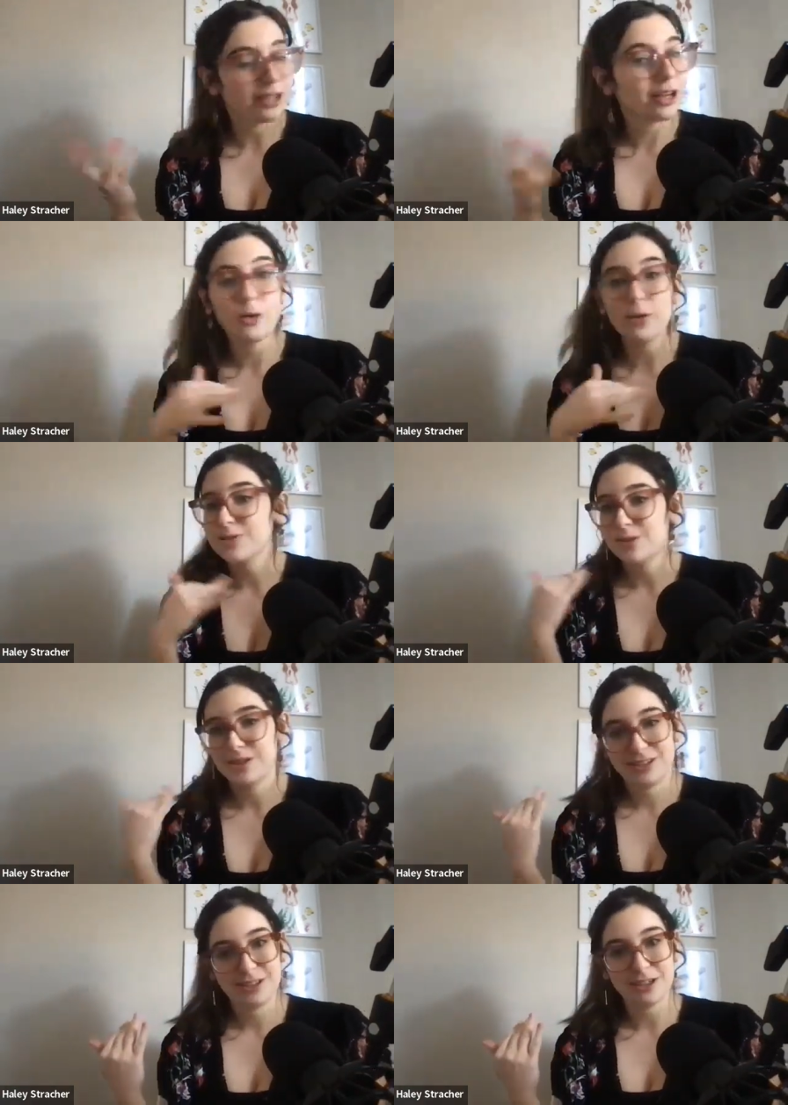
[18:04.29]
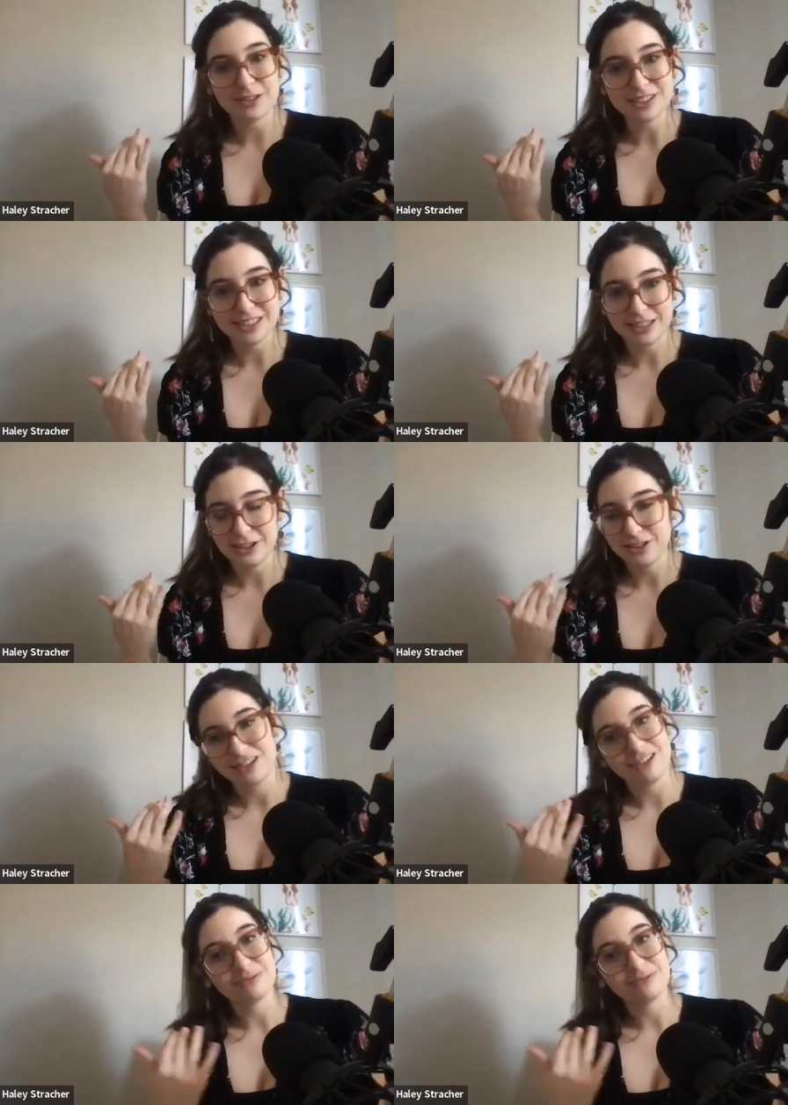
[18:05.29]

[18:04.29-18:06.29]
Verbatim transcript: And I always wanted to go into digital